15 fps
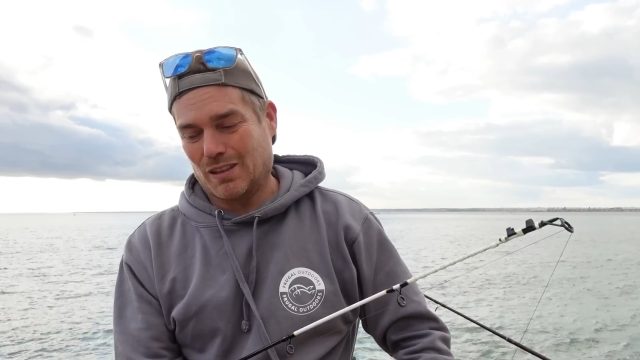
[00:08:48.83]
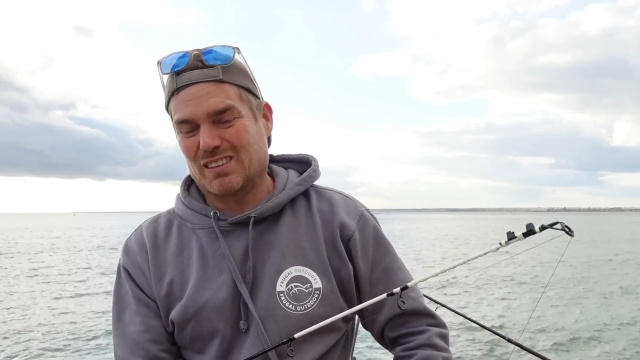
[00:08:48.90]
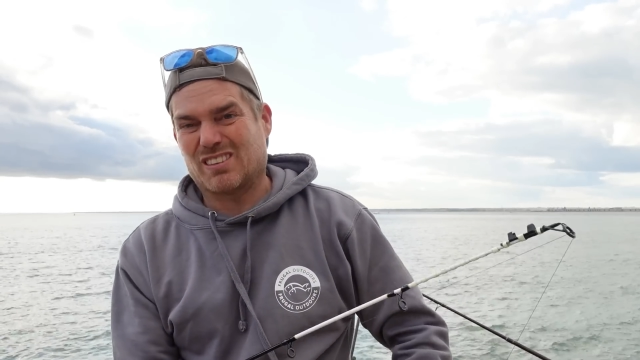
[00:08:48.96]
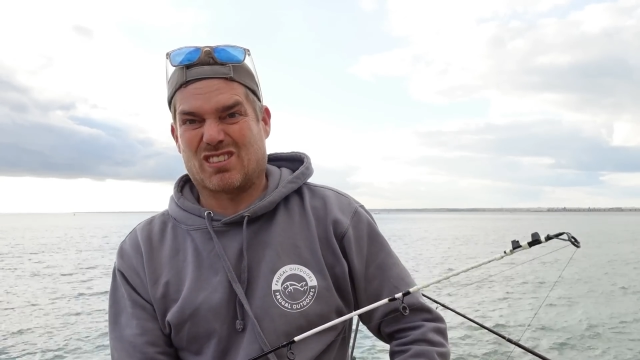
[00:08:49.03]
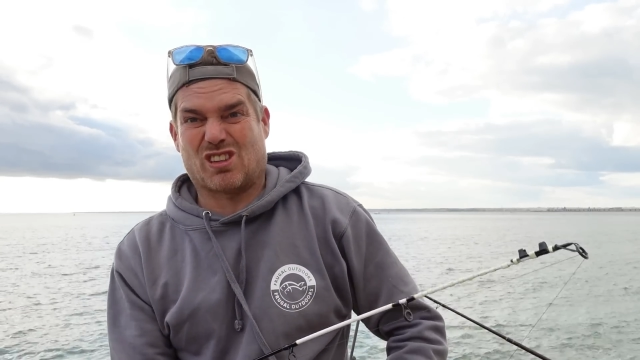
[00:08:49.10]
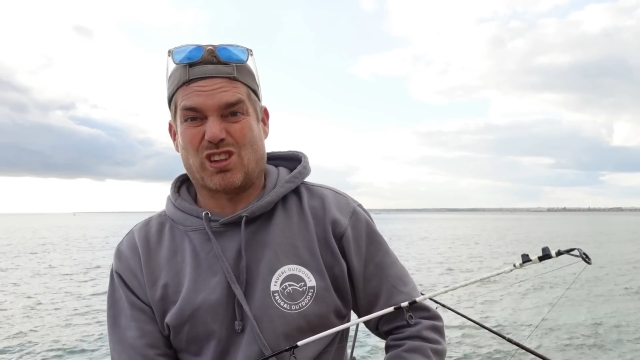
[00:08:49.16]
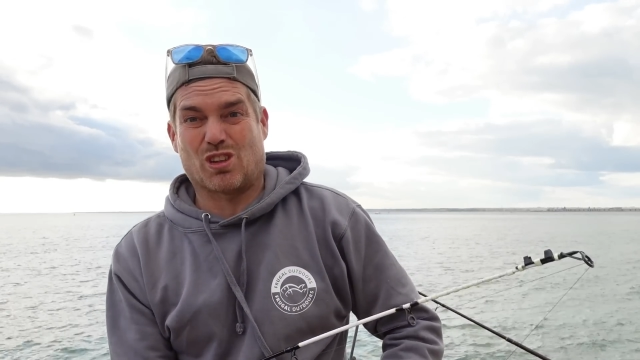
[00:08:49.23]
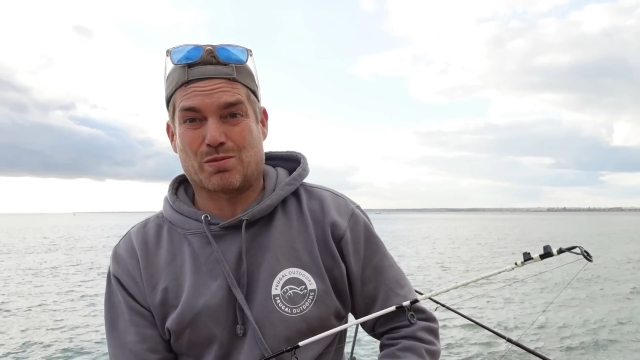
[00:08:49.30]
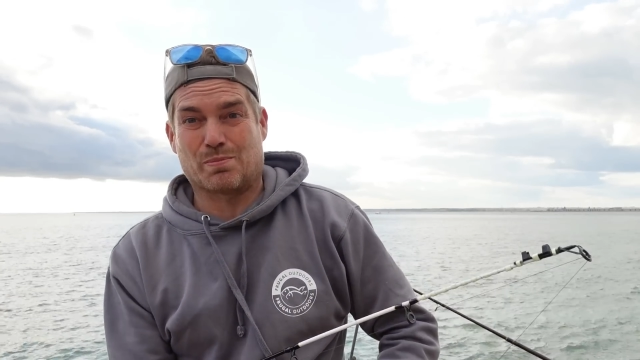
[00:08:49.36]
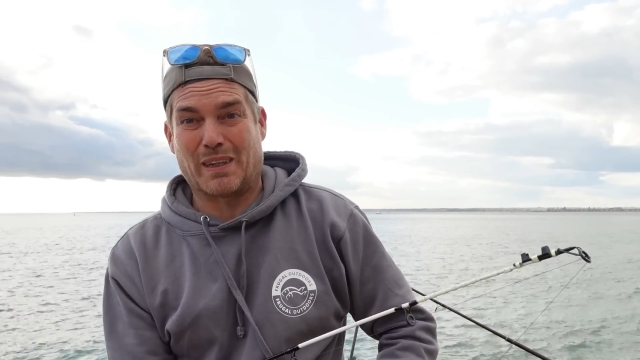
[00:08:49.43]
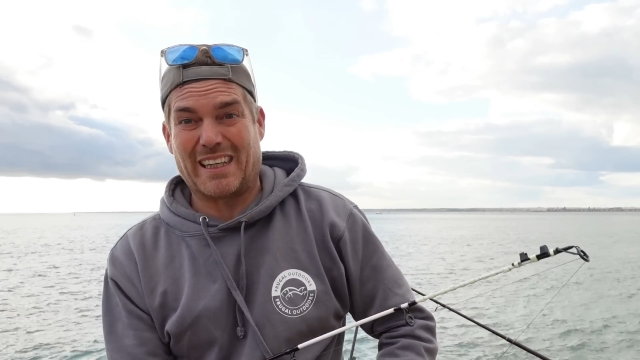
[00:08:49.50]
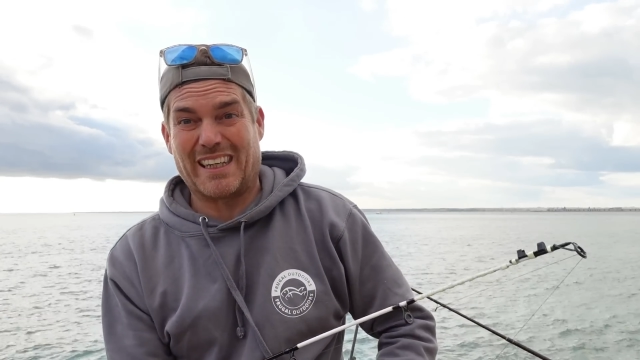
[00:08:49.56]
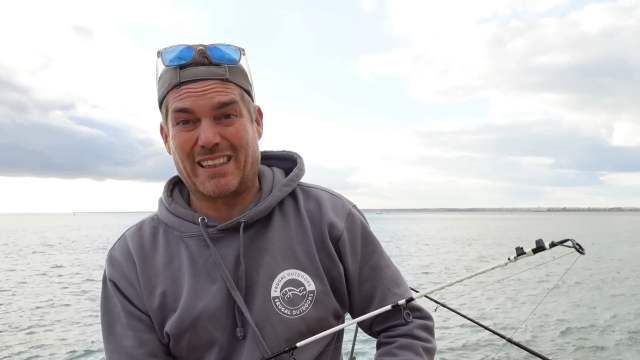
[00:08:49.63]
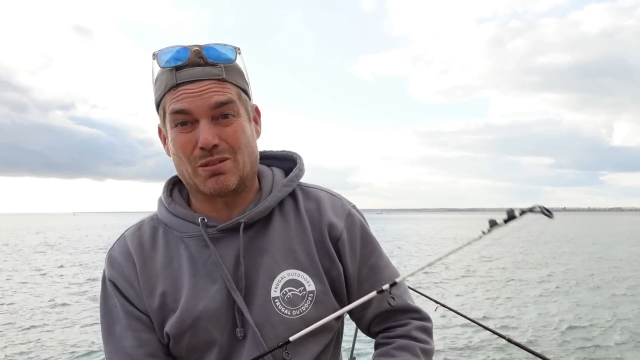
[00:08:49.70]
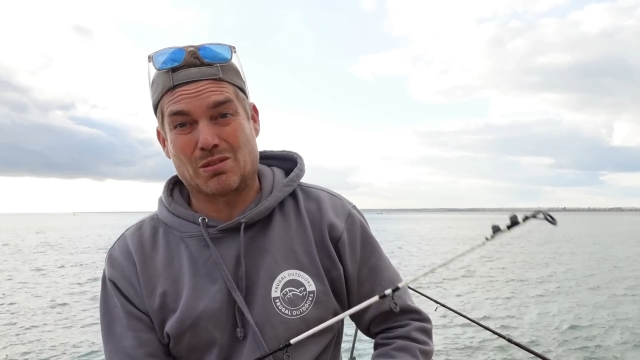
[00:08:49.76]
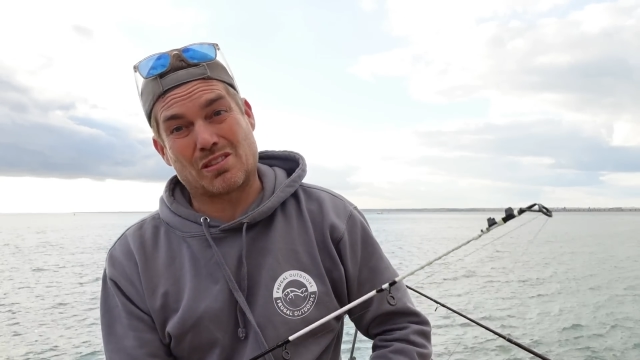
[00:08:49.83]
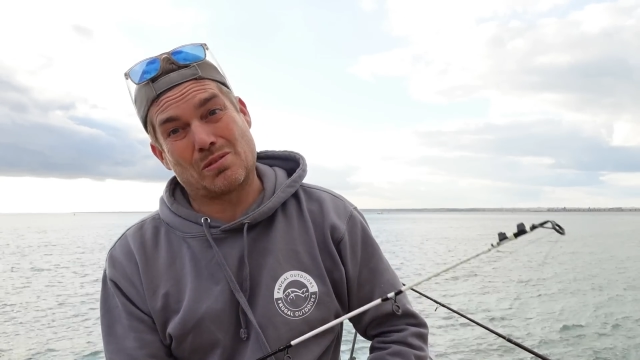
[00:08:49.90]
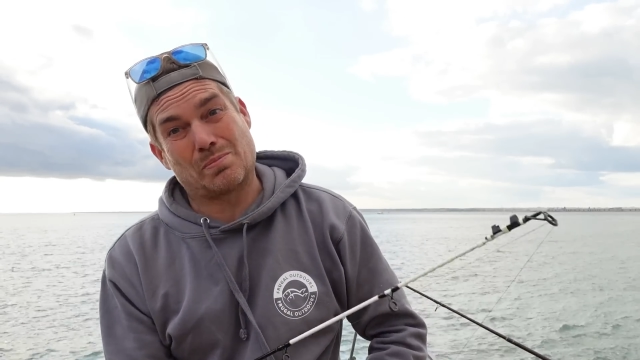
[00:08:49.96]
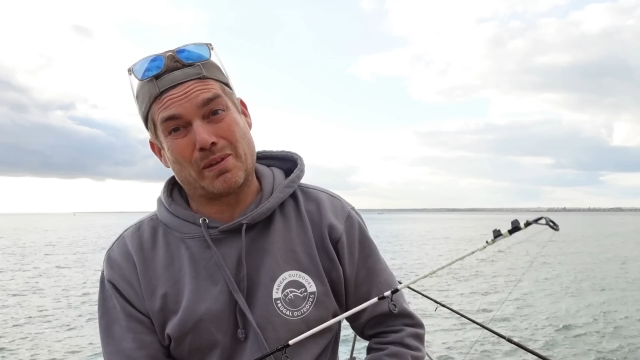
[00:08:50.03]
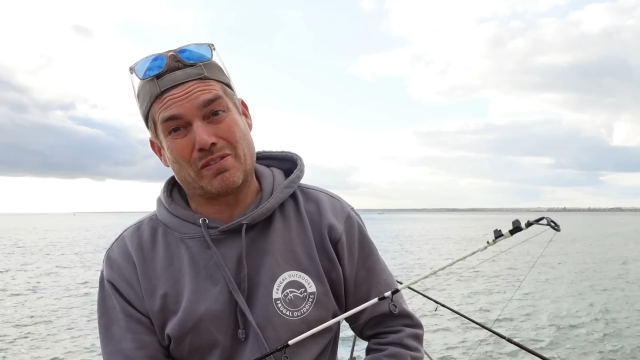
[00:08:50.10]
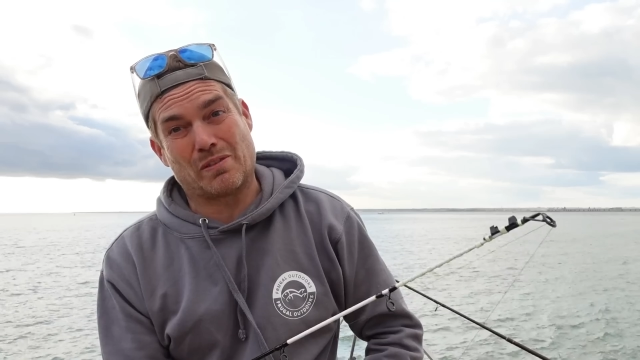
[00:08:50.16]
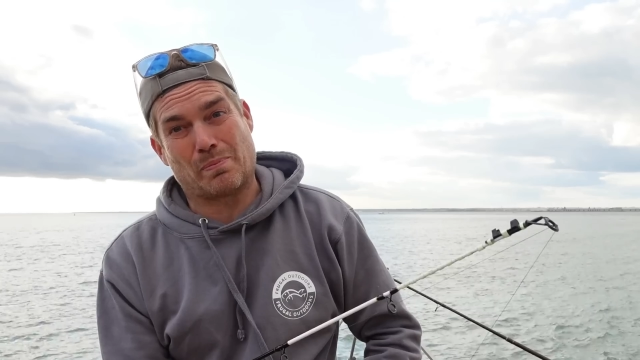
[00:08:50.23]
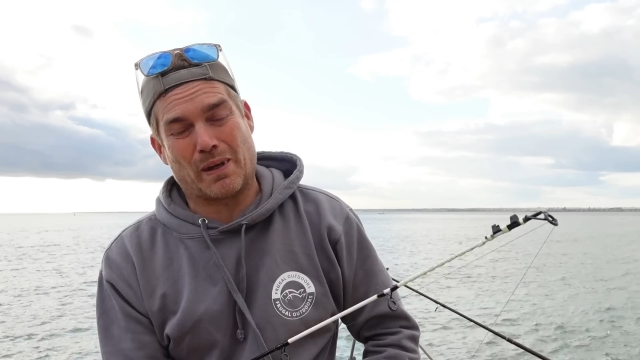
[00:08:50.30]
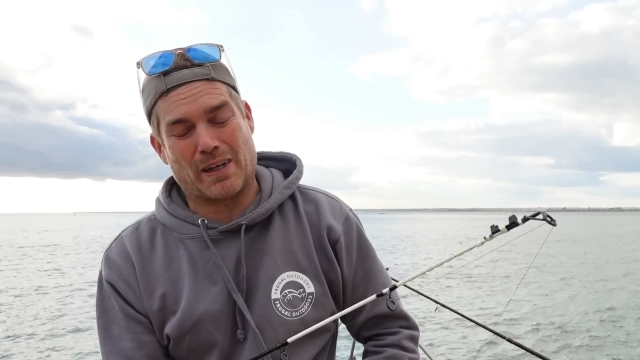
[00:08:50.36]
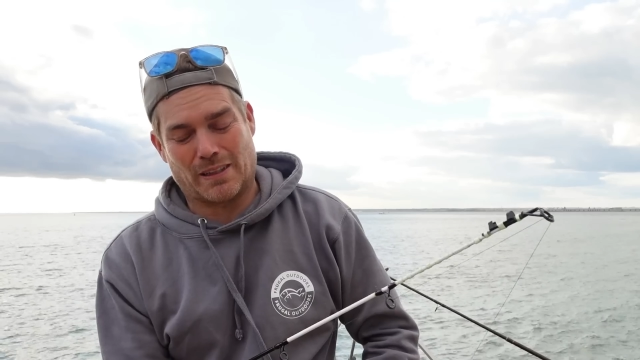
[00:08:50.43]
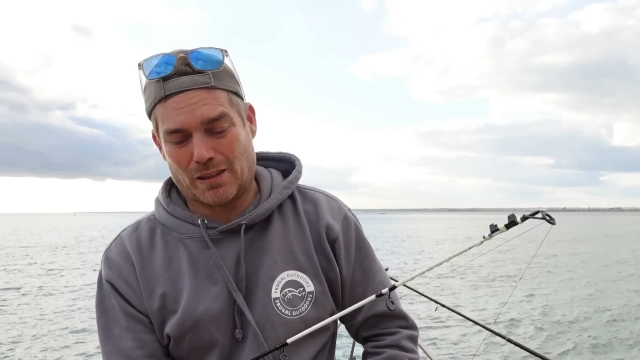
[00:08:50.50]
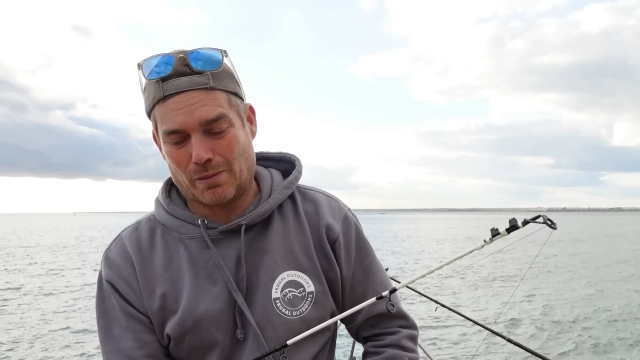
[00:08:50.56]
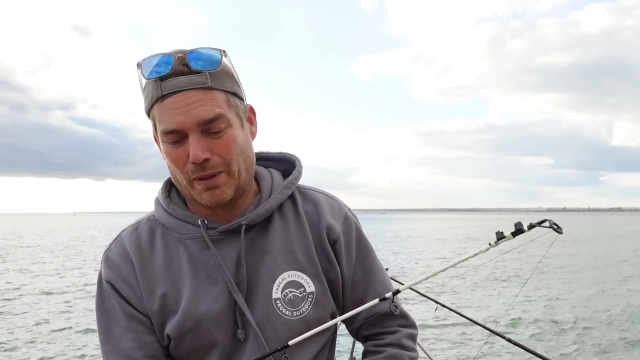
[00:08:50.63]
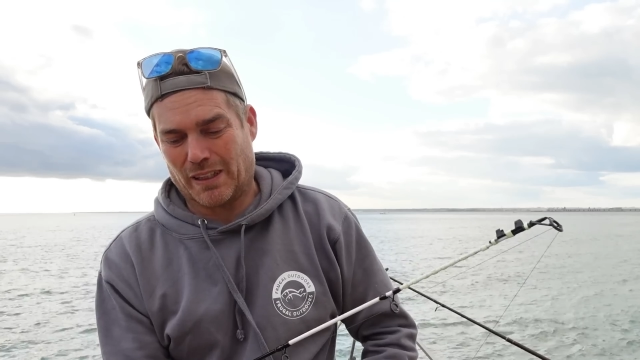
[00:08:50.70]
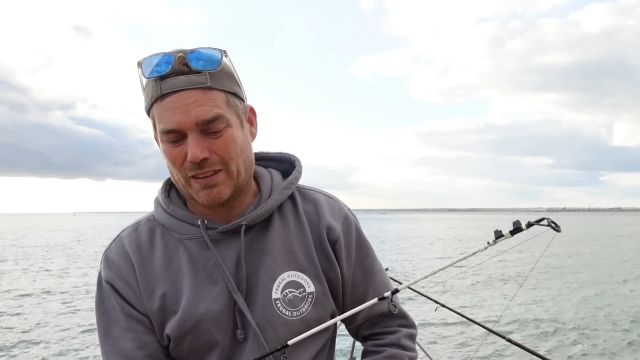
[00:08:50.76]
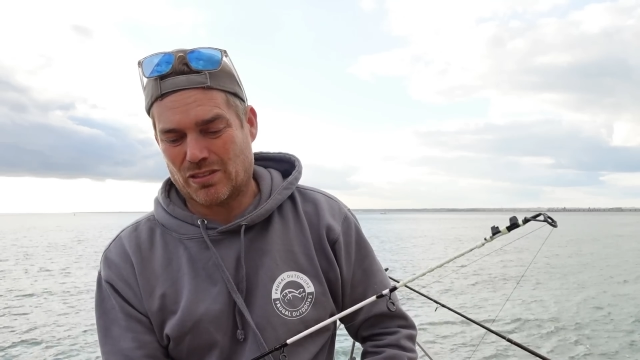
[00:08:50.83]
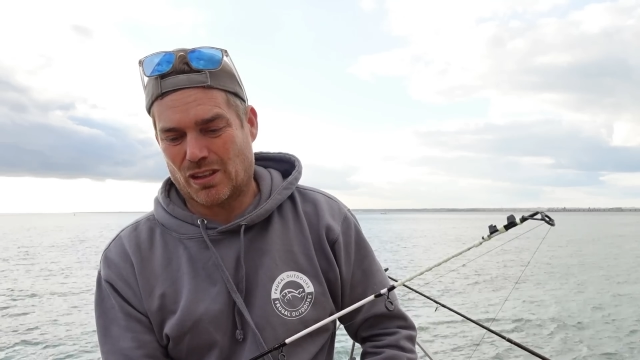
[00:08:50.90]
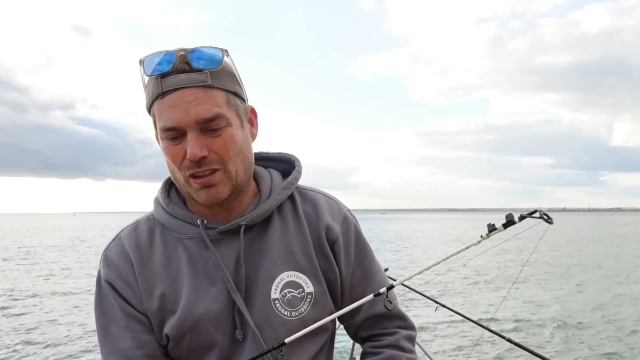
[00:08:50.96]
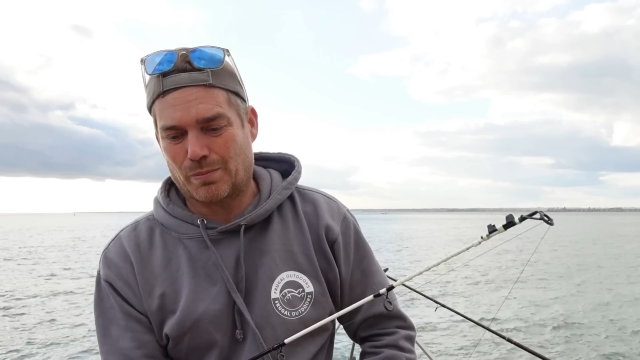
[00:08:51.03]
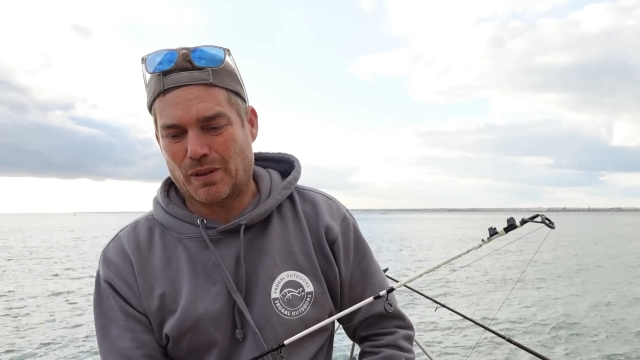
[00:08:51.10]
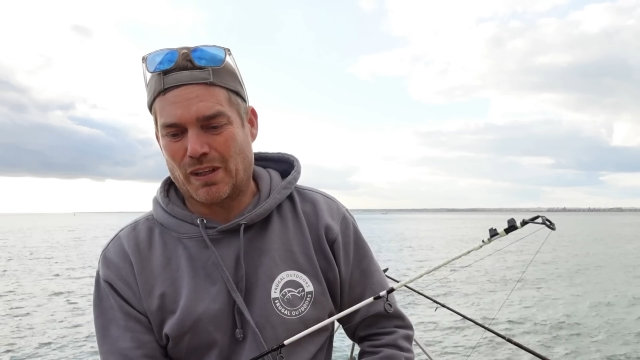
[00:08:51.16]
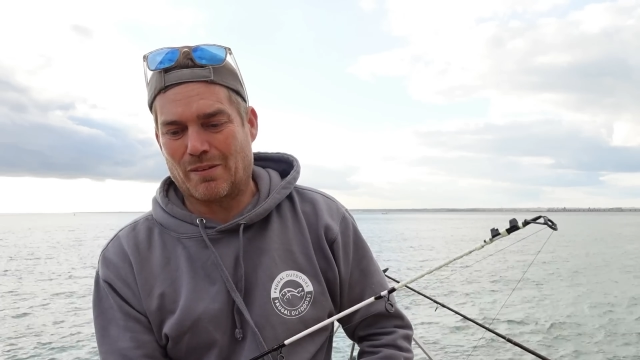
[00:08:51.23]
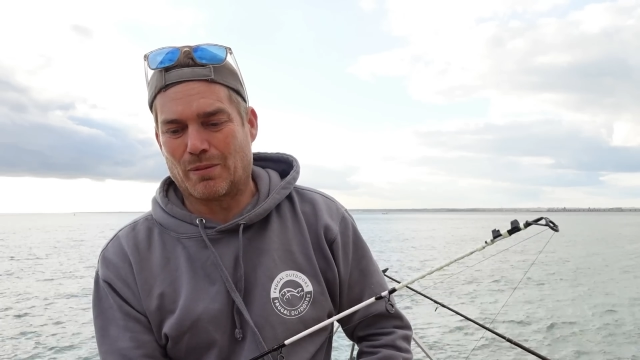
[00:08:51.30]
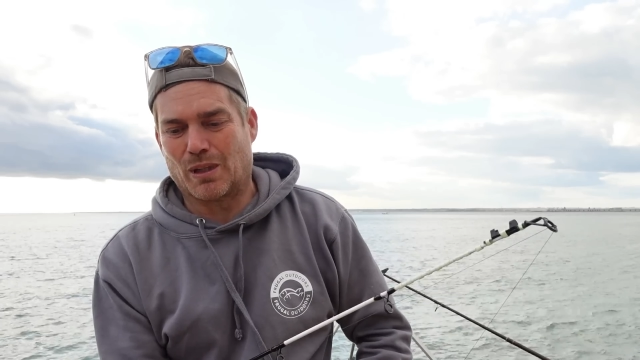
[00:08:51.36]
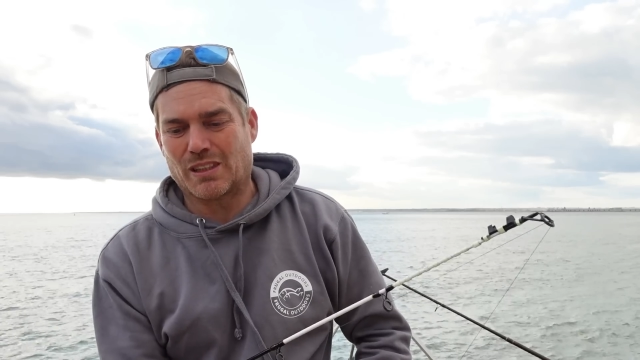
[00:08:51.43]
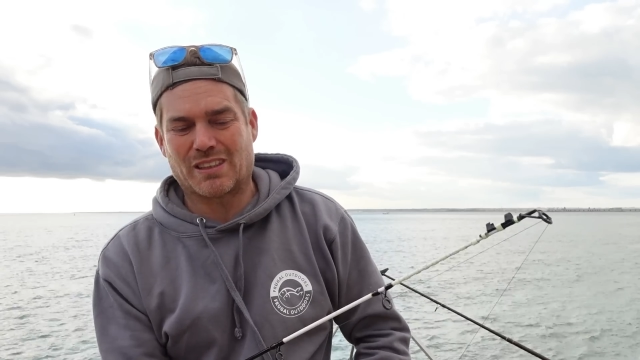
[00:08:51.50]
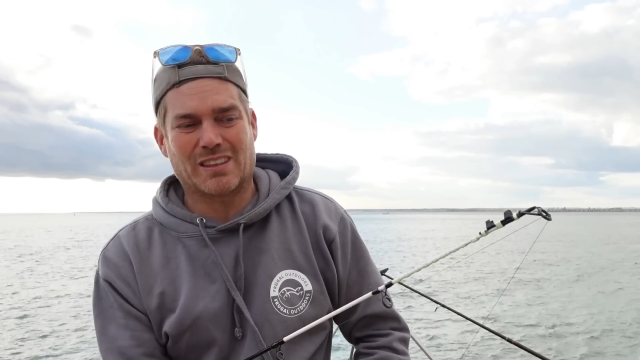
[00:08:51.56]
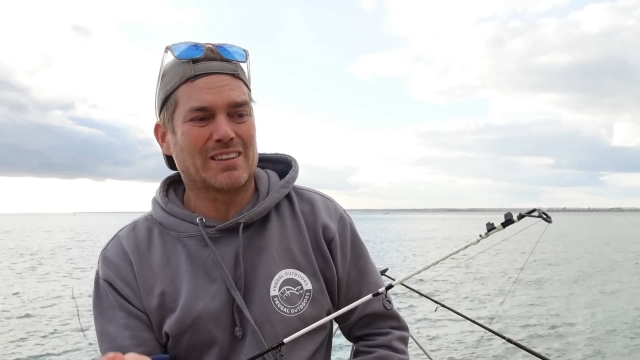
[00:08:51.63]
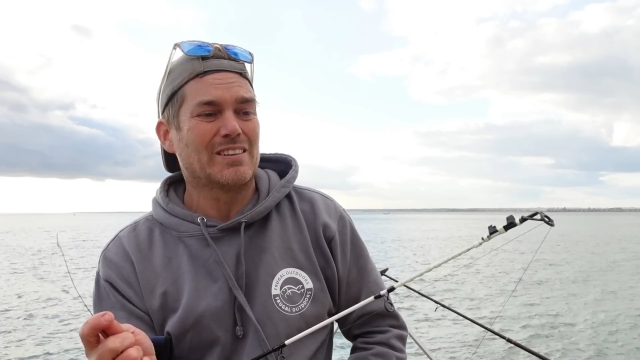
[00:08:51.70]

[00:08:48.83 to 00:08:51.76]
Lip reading: just lost my lead, which is a bit of a pain in the backside, but never mind.